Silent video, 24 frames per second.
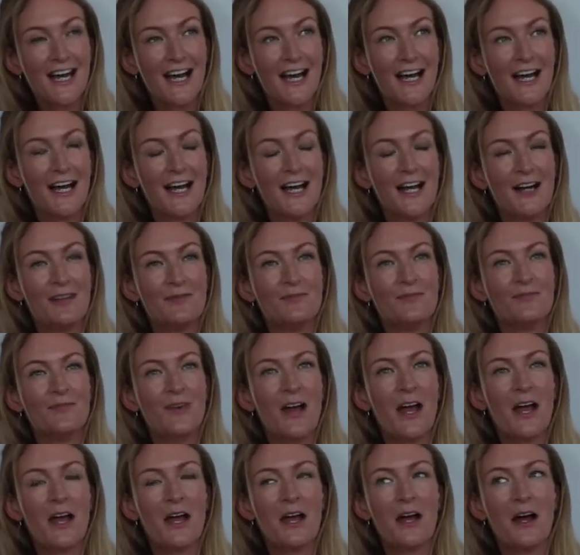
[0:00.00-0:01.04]

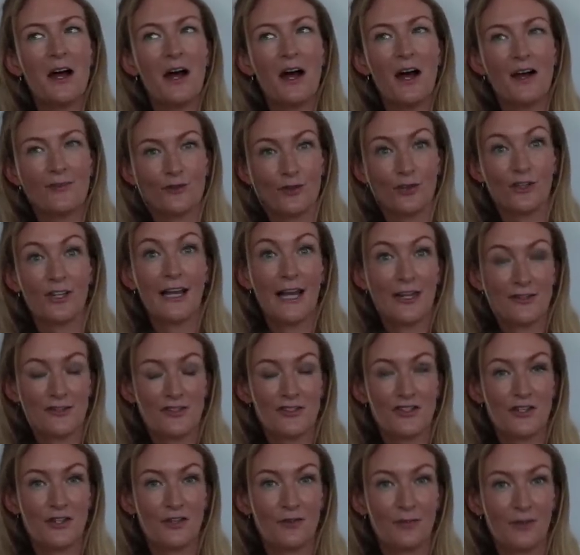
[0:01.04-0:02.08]
I've got an
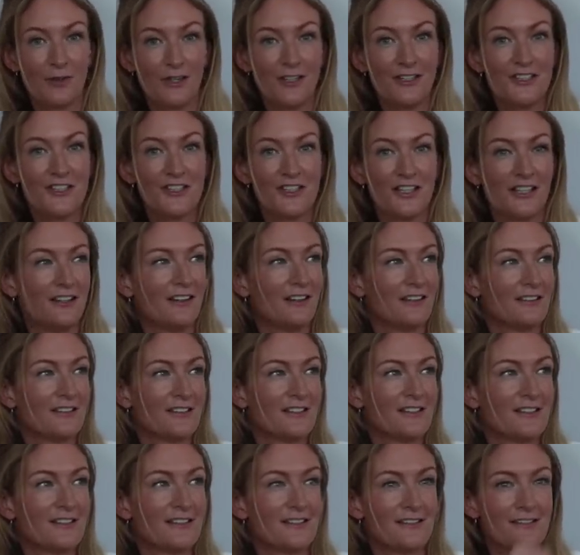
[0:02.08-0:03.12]
electric toothbrush that
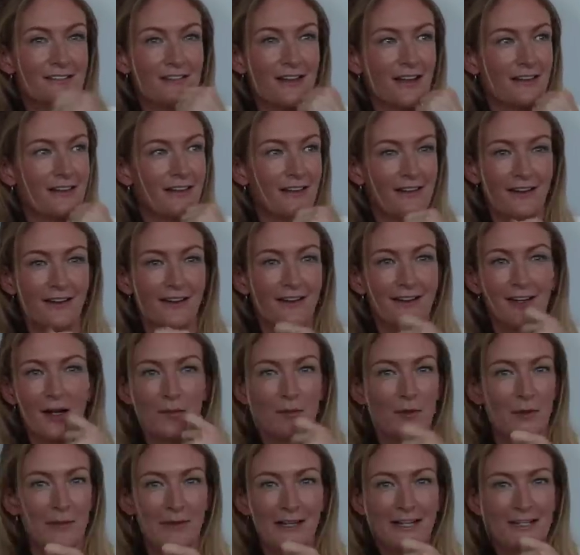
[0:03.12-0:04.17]
lasts, I think, like a
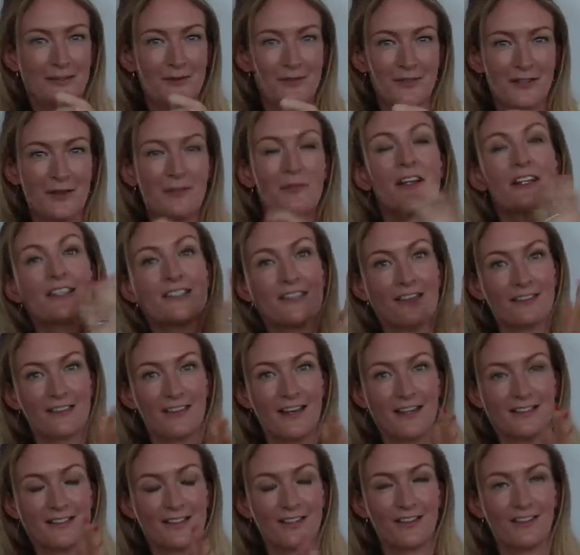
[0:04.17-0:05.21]
couple of minutes or something. So
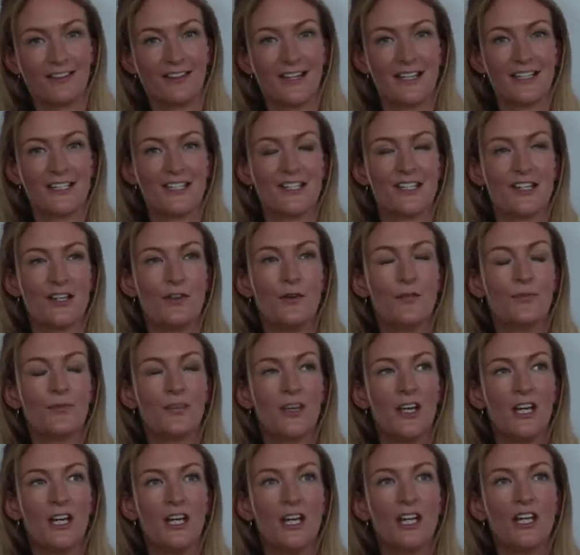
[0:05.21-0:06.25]
that's a good thing to do.
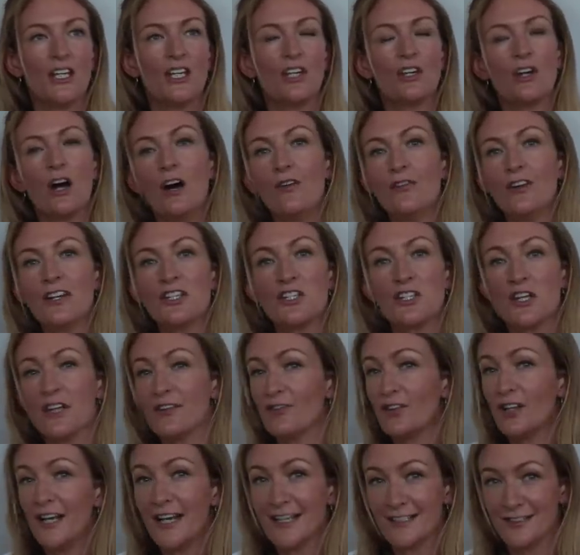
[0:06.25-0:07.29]
You can't really
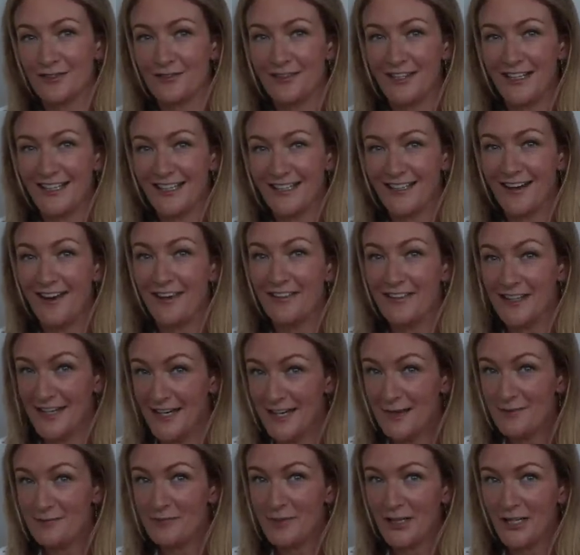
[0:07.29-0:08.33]
shave your legs or anything like
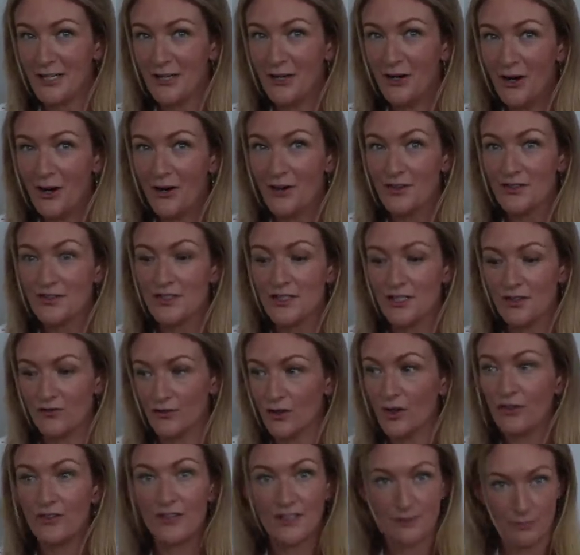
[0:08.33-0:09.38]
that because you've
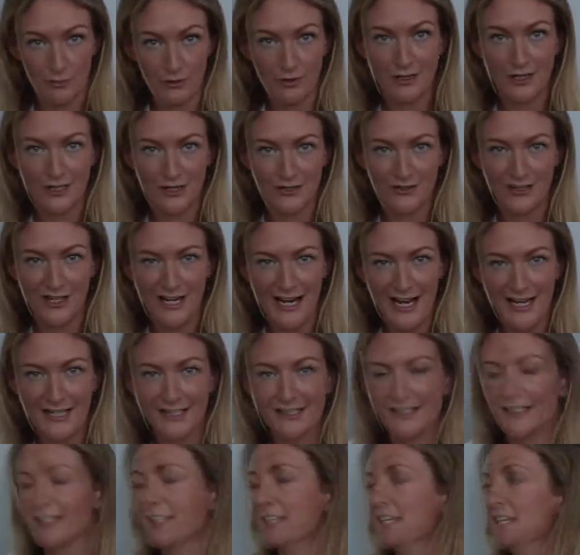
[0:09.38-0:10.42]
got this product on your
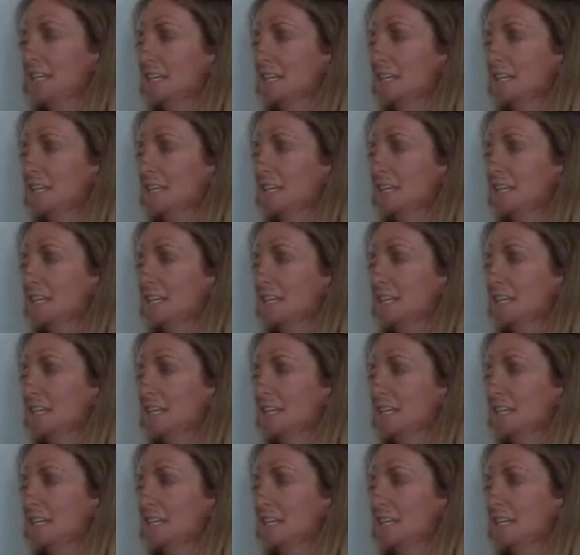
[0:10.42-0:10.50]
legs.